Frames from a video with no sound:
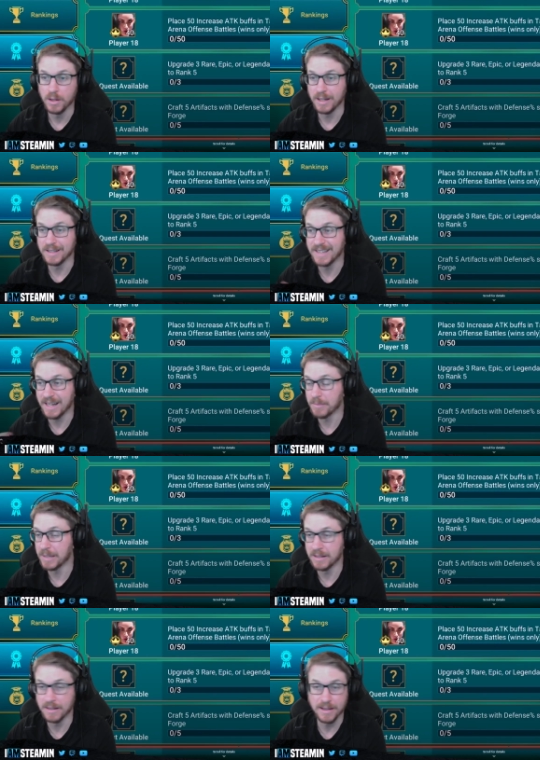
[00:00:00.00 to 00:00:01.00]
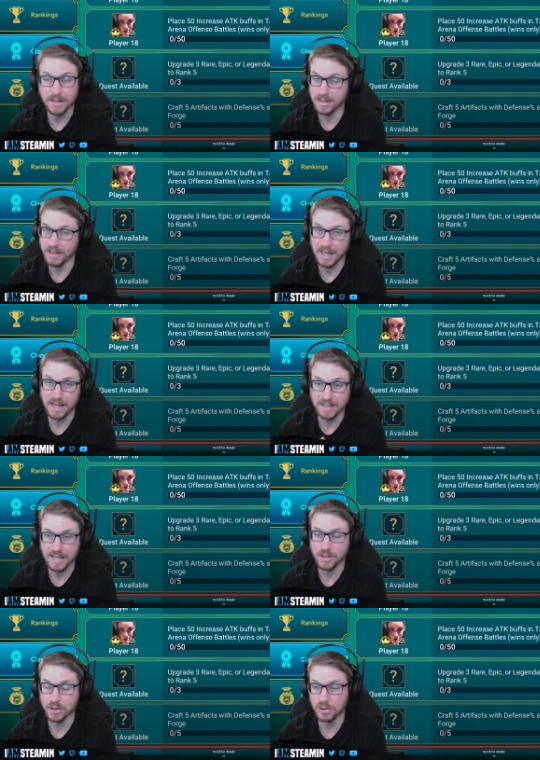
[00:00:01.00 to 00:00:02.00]
and timing and things like that to
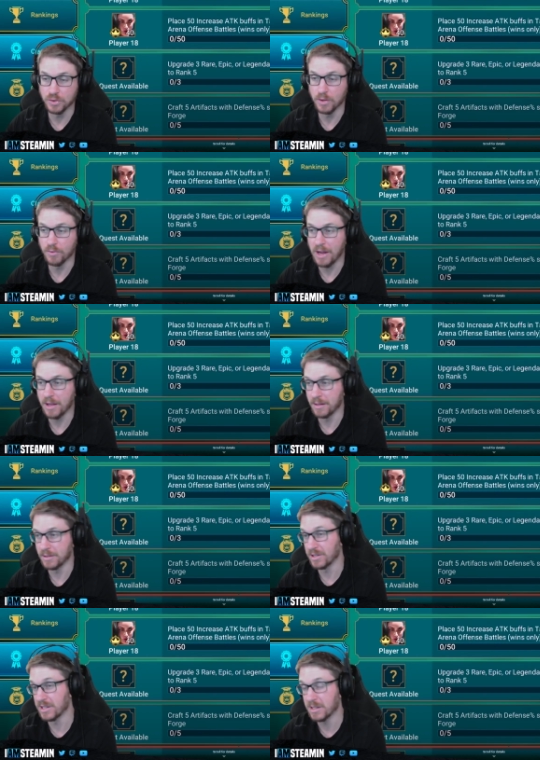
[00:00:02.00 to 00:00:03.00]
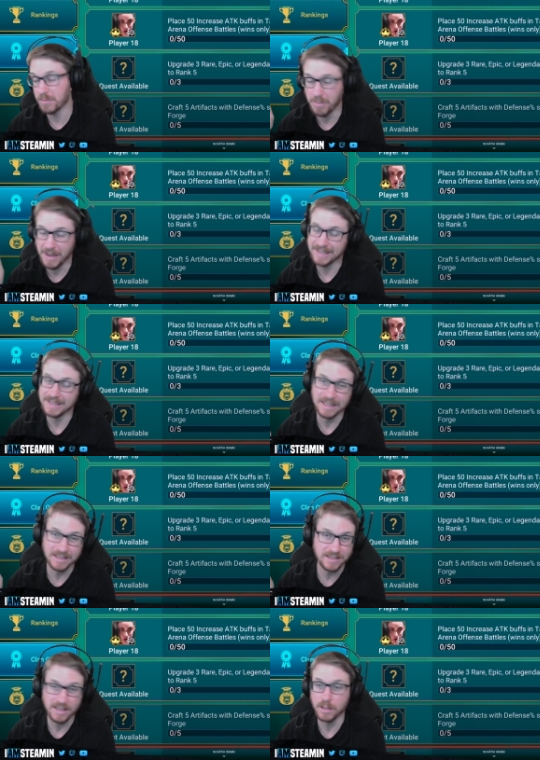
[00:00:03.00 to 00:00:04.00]
actually do it, rather than just spending a
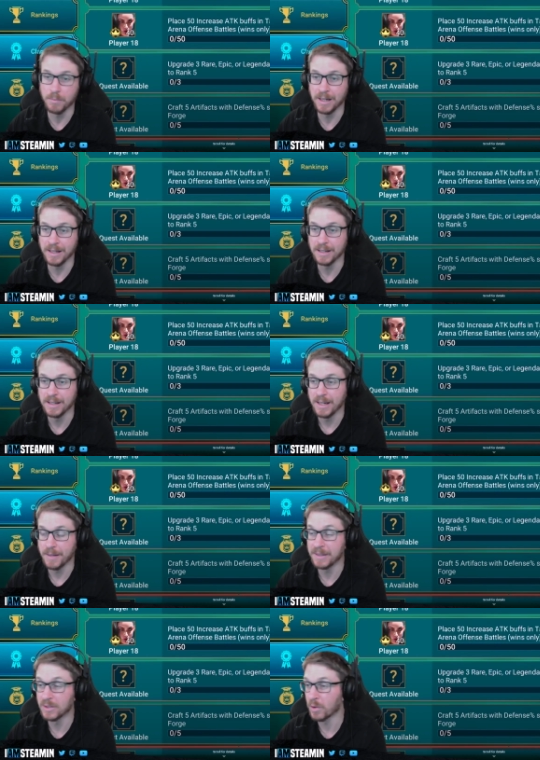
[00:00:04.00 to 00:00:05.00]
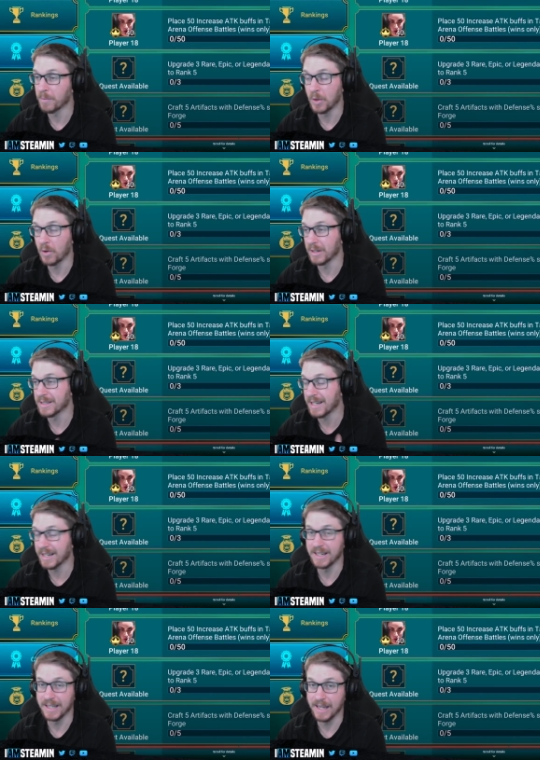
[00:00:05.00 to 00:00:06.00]
ton of money. I mean, don't get me wrong, it's that
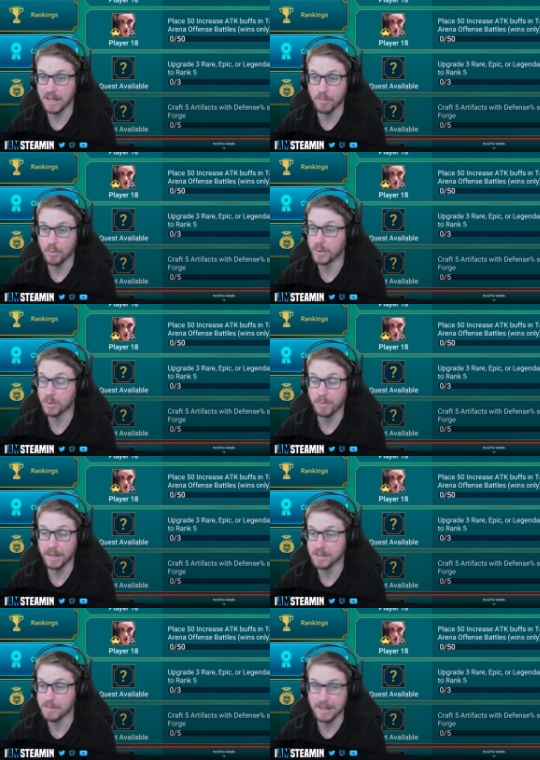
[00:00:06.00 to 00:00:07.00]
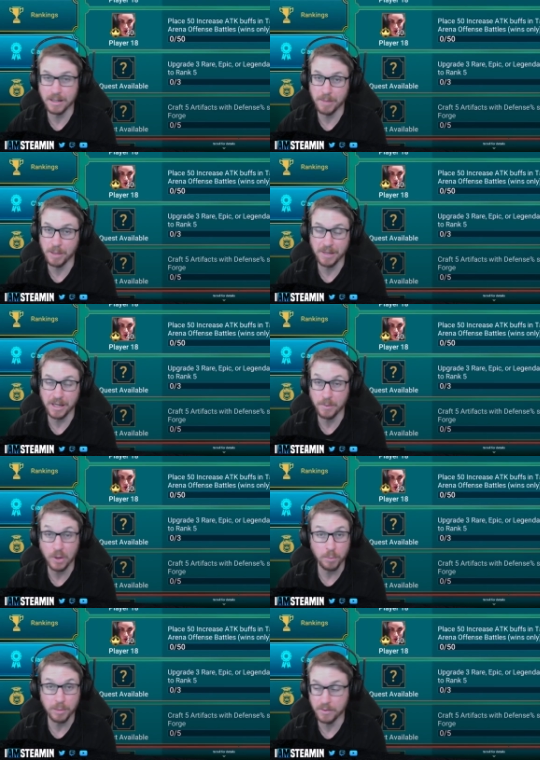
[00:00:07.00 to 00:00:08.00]
kind of game. We don't mind spending a bit of money. We
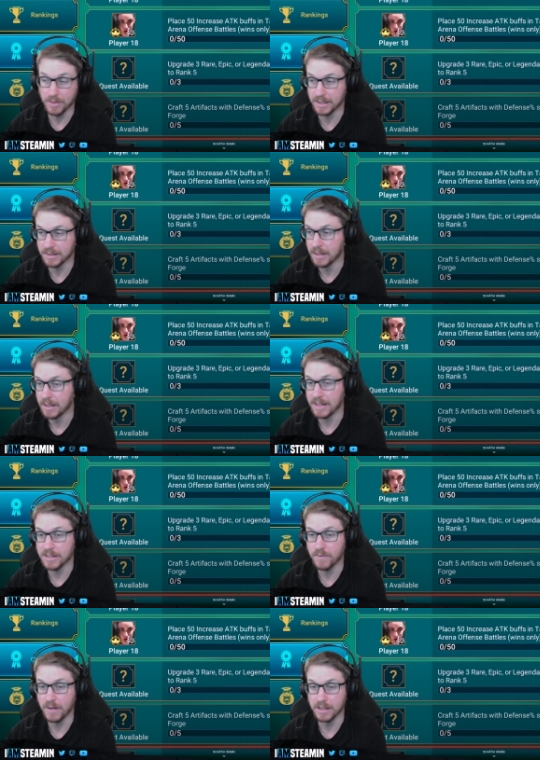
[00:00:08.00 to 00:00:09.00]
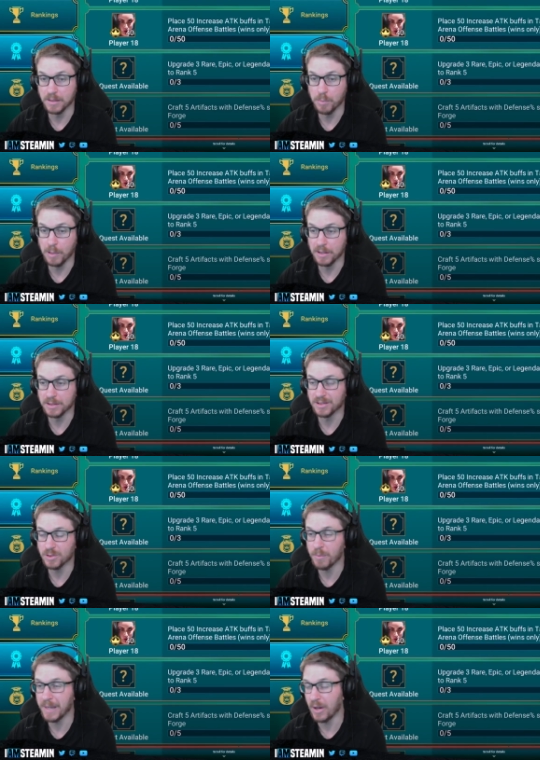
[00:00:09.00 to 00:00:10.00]
all play Raid. That's fine, but
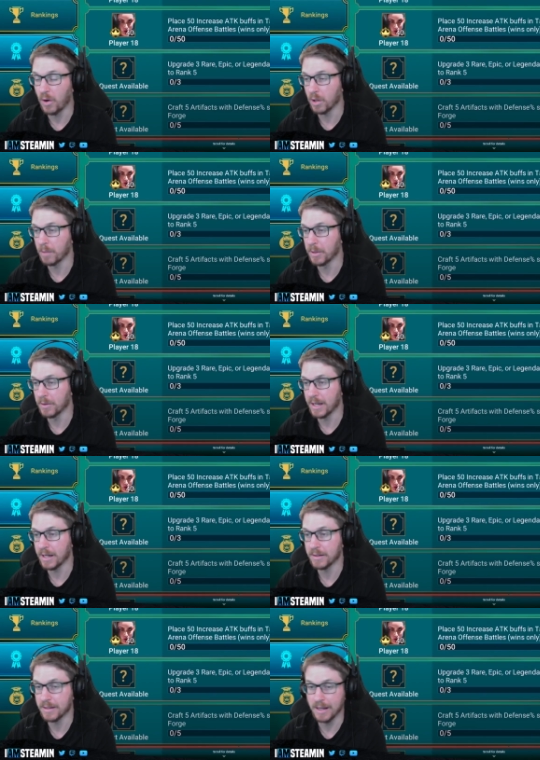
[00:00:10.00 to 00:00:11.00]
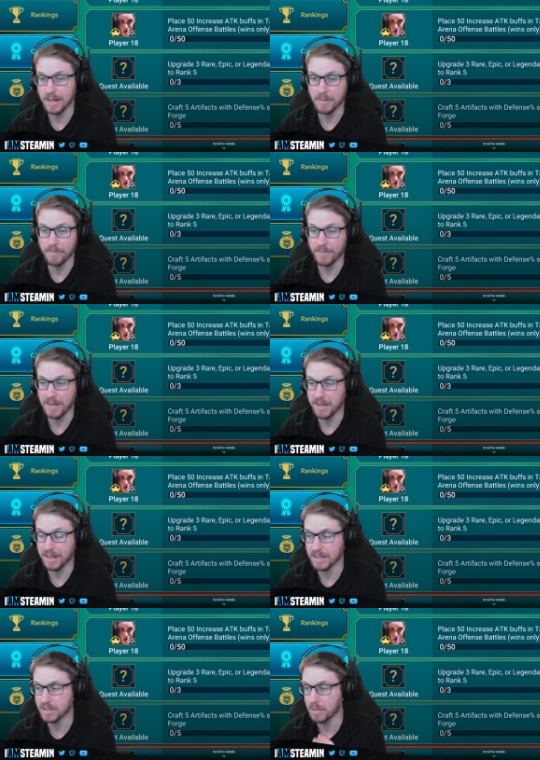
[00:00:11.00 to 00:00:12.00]
don't make it all about that. Um, I think
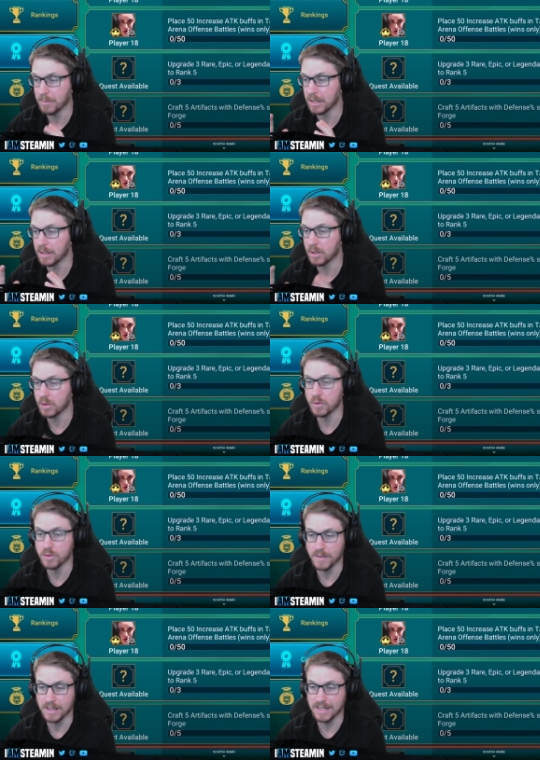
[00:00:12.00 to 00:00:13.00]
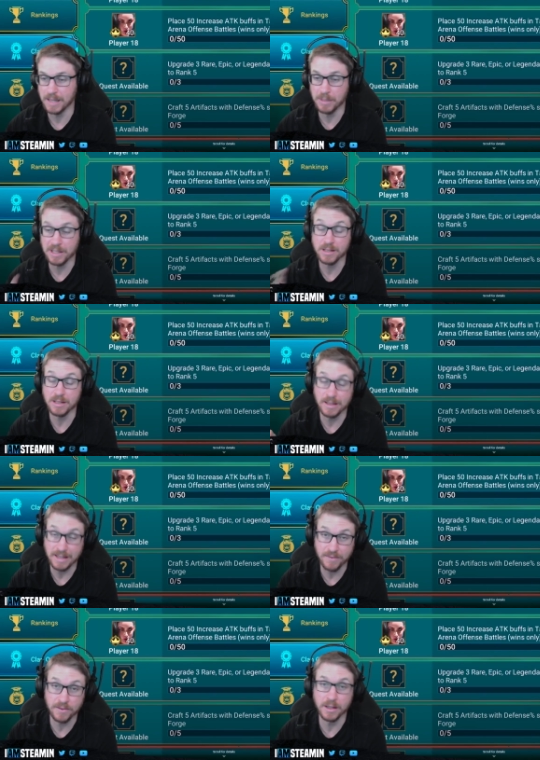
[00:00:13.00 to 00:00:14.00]
that's going to be huge for this game, but this is a
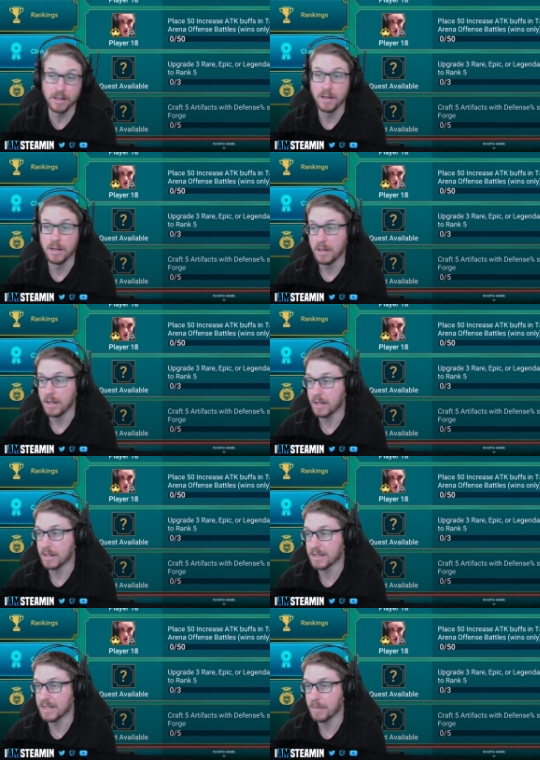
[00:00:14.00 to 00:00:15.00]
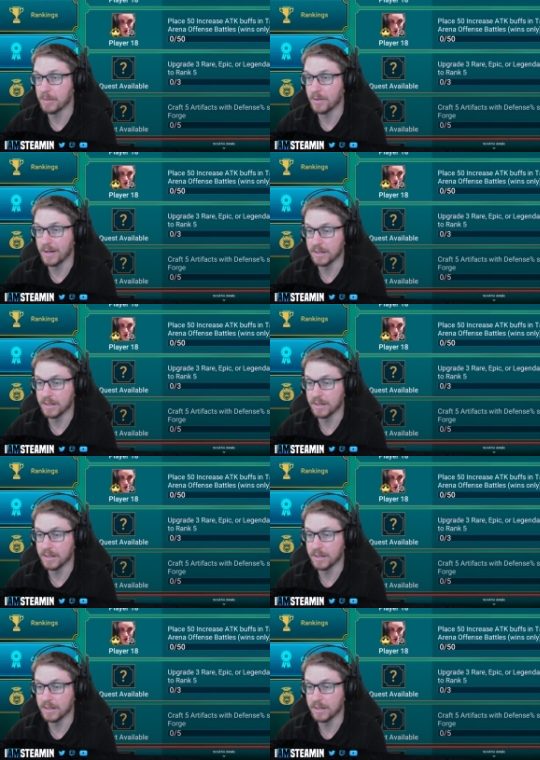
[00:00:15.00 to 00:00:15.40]
definitely uh, a step in the right